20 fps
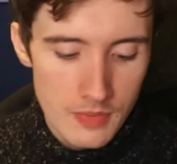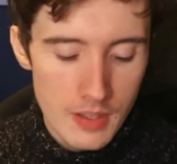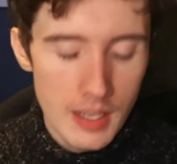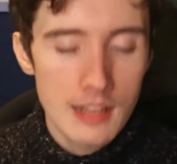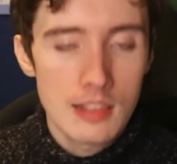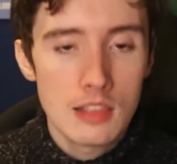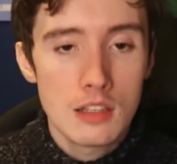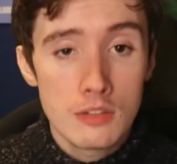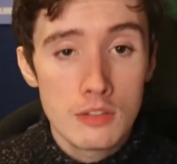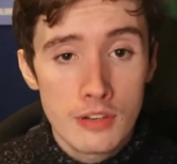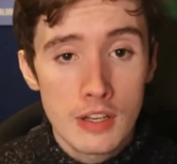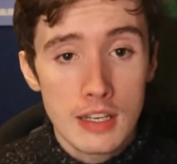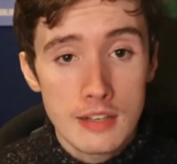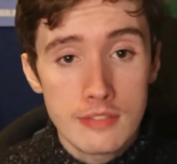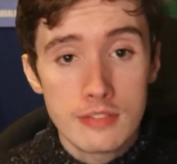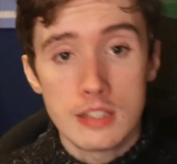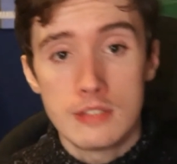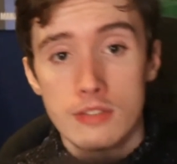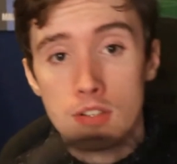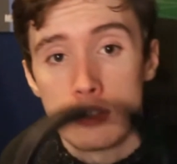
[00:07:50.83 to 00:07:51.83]
I love hay
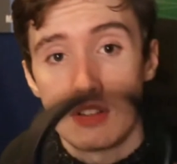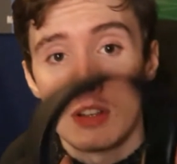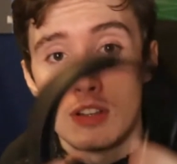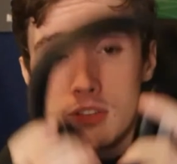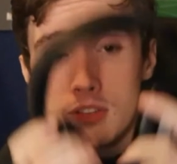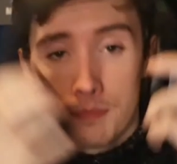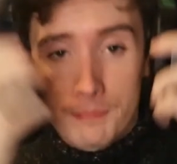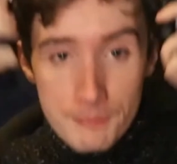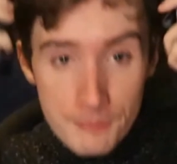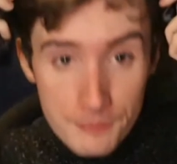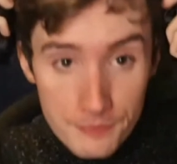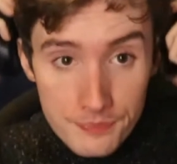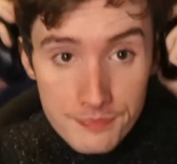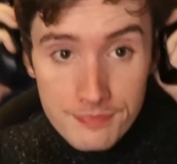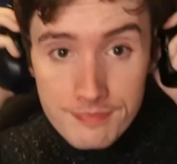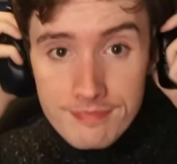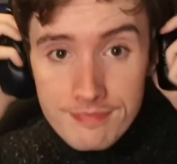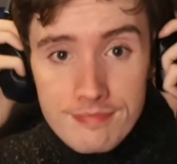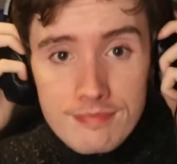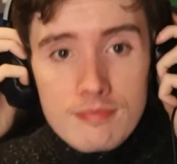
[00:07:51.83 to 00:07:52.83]
fever season.
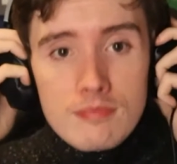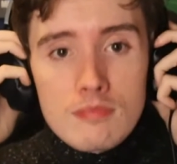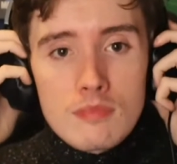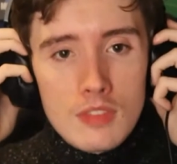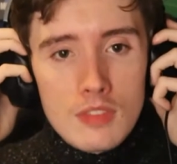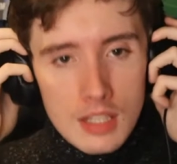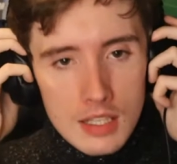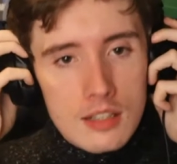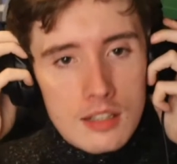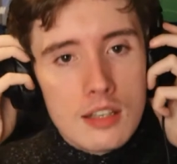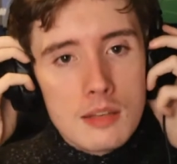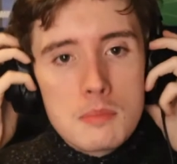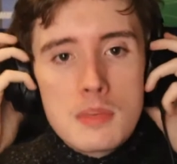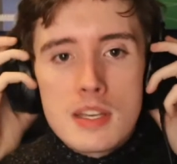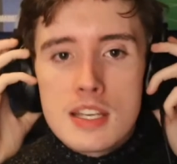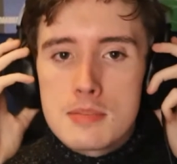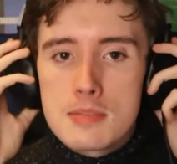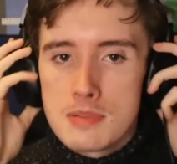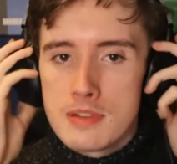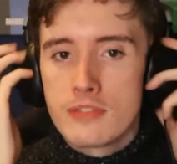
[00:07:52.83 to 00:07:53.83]
It
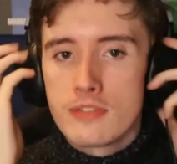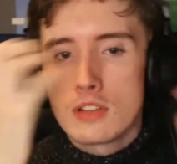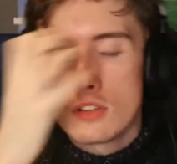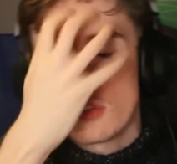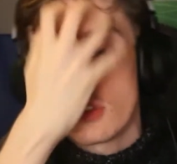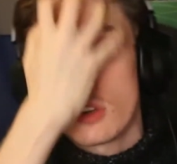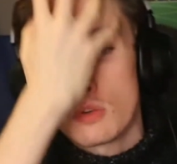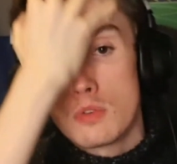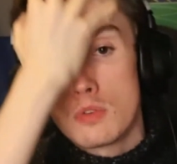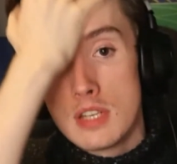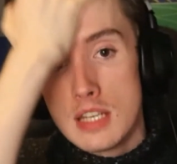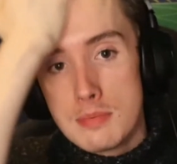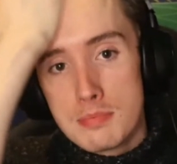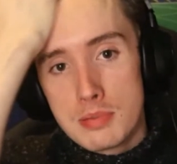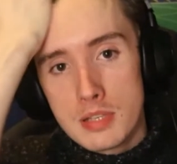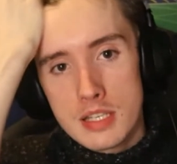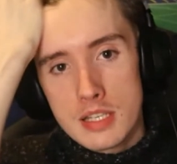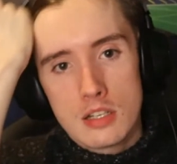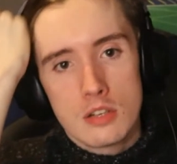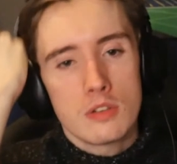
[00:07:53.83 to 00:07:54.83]
makes me feel so
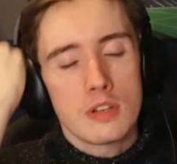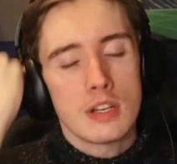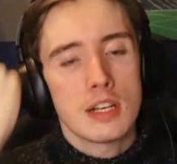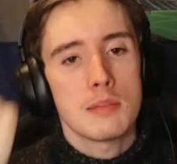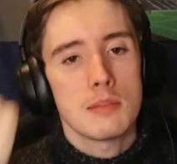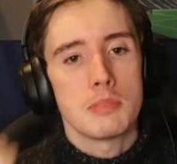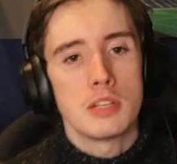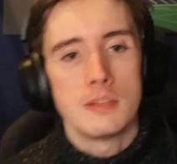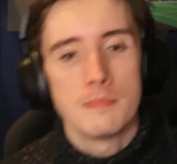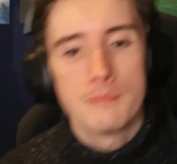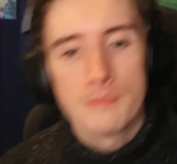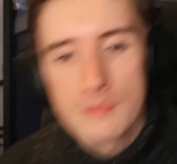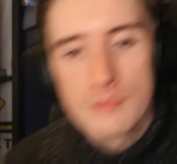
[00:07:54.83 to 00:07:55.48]
deeply unhappy.